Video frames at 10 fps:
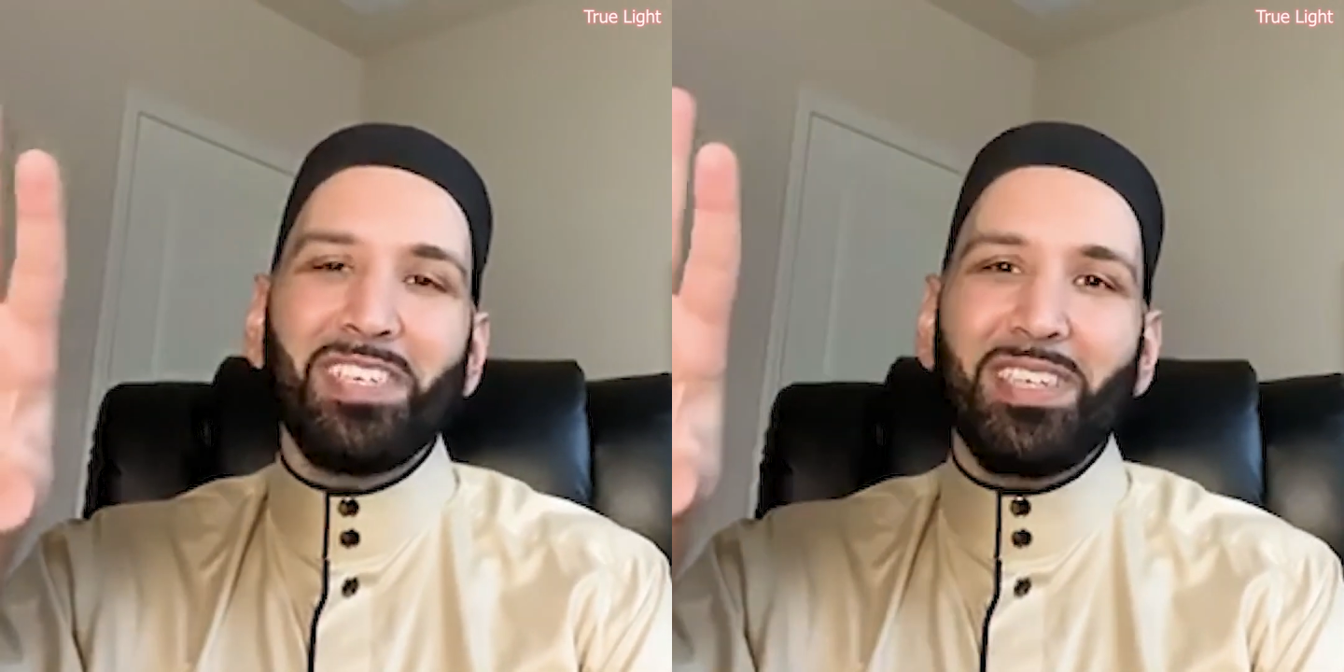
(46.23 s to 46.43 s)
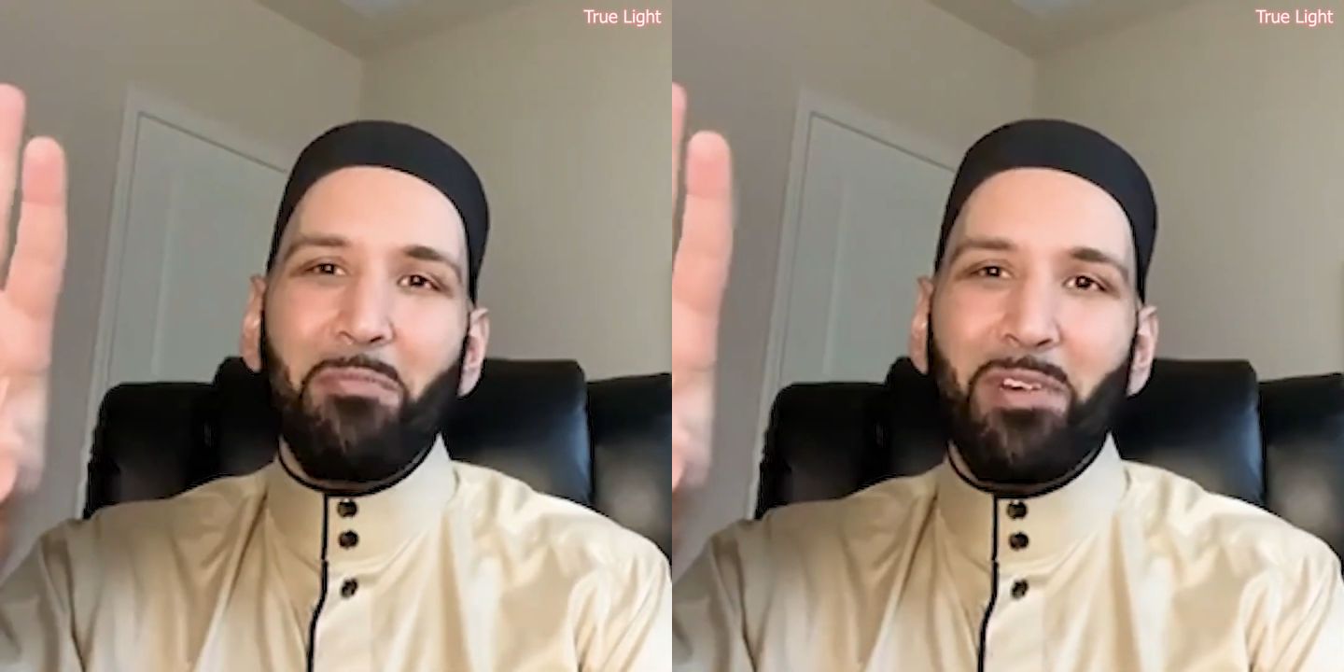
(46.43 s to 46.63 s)

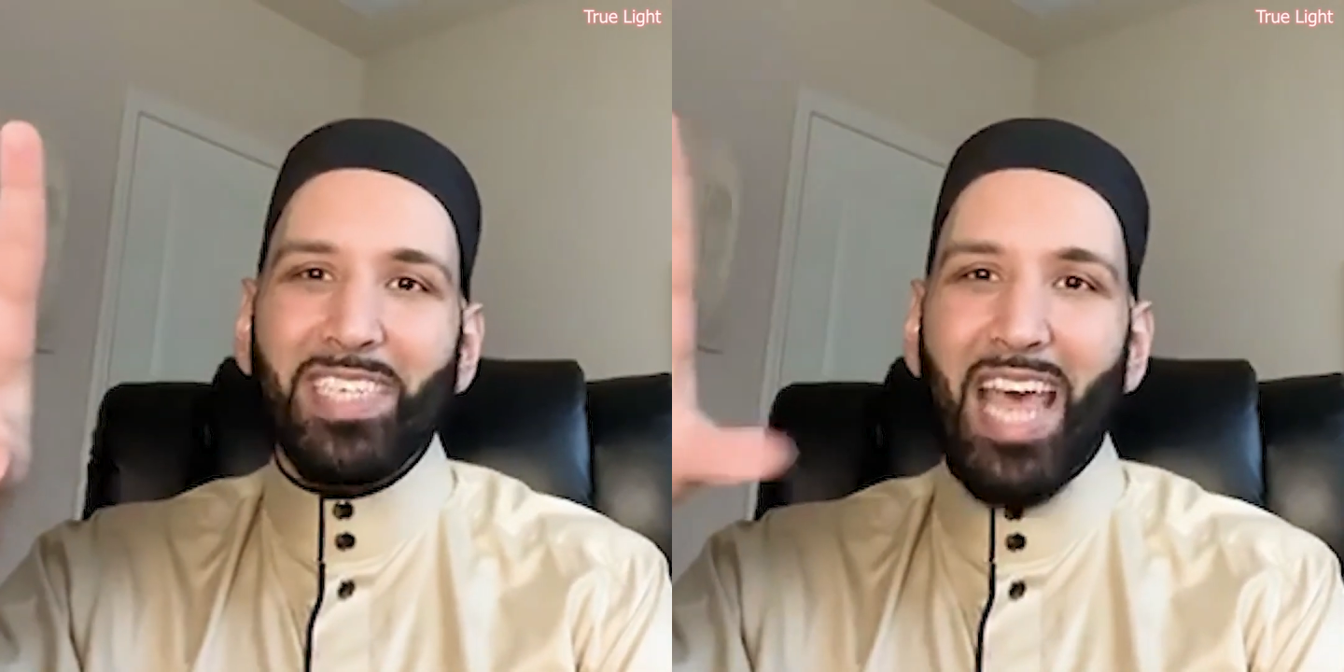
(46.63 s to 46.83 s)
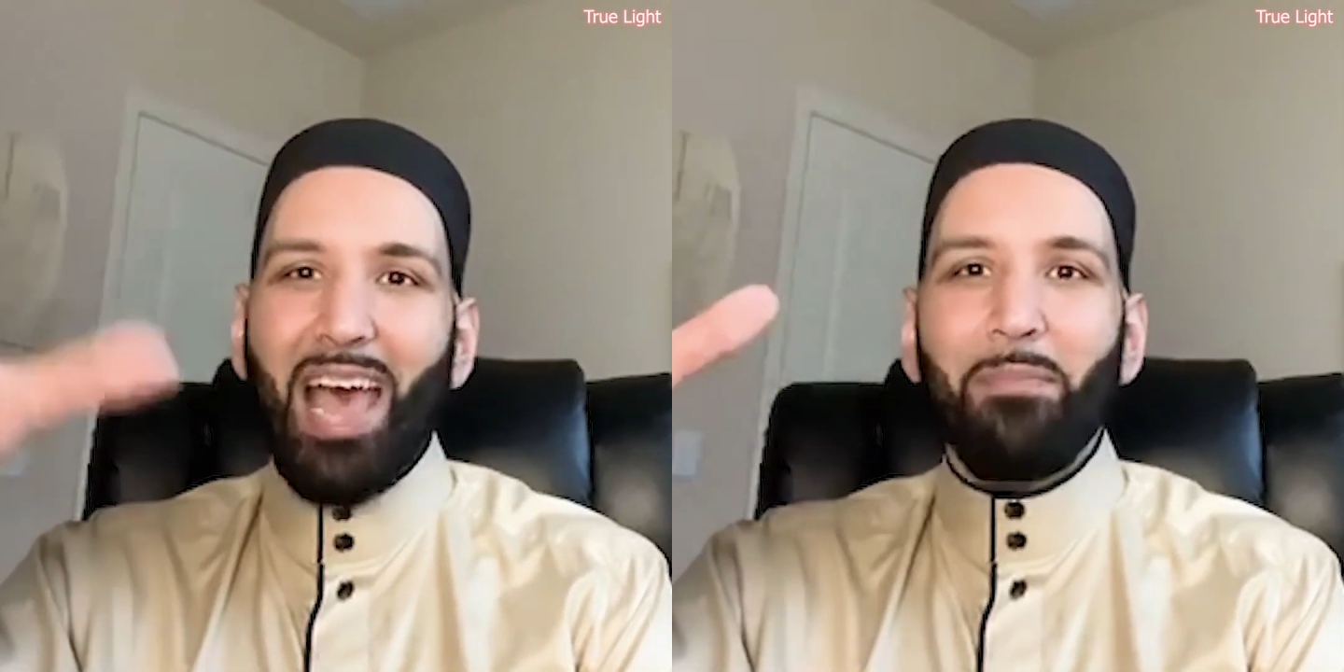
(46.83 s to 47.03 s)

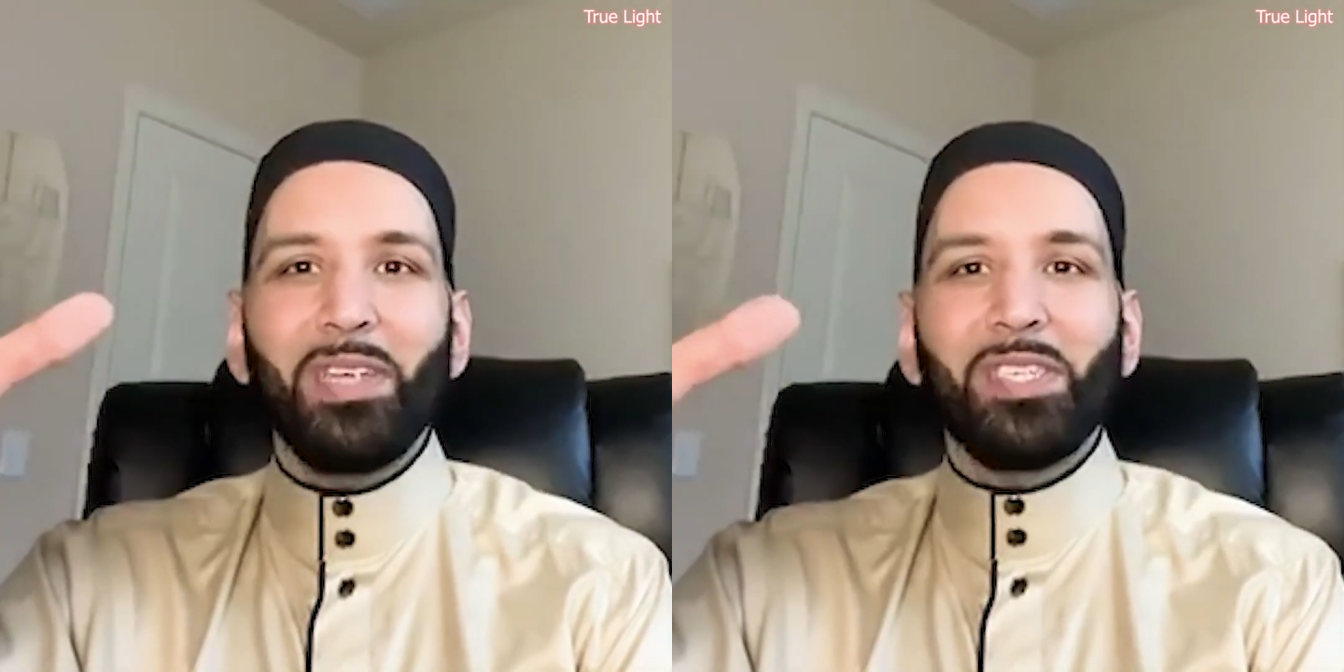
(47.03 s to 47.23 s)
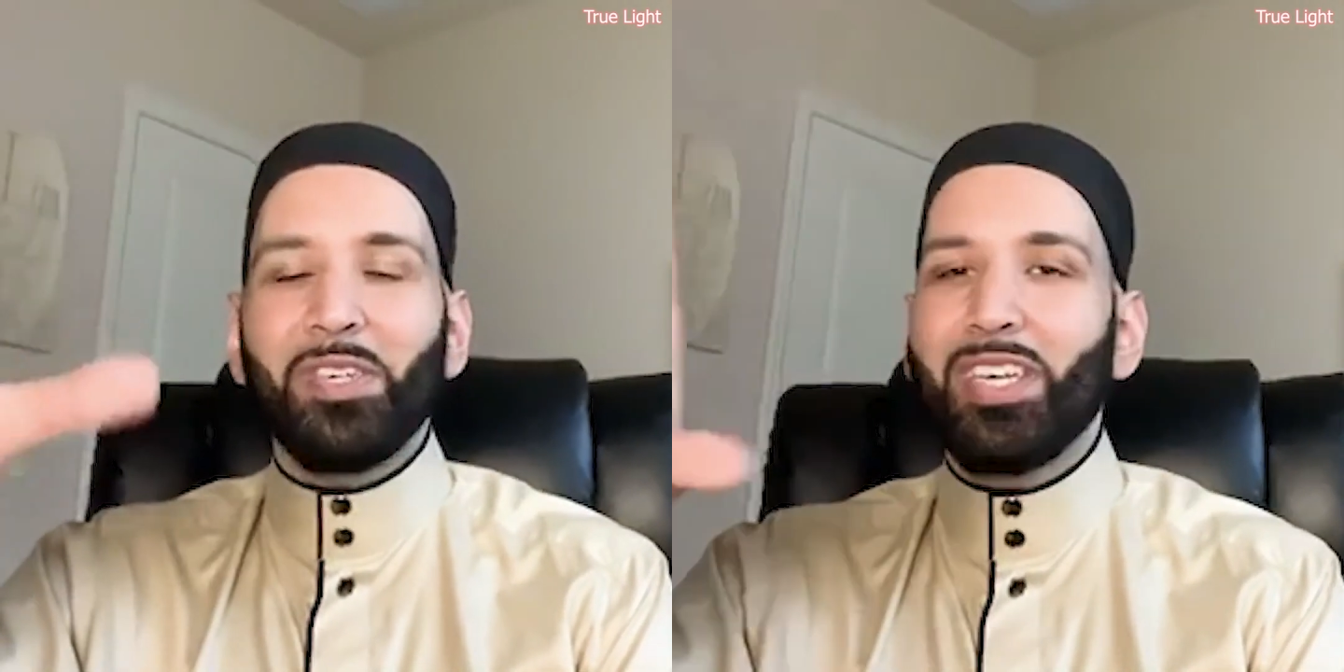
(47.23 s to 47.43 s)
someone's habits or